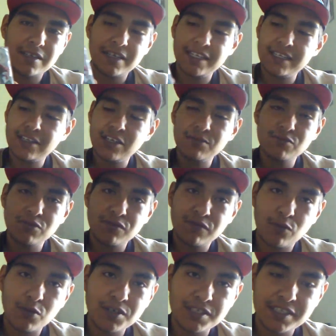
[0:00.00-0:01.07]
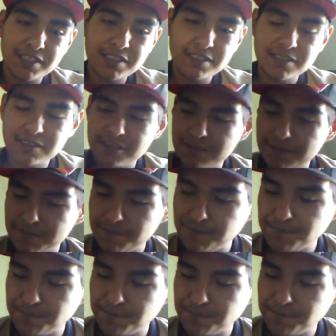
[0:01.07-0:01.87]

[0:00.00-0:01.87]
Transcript: It comes with 4 discs.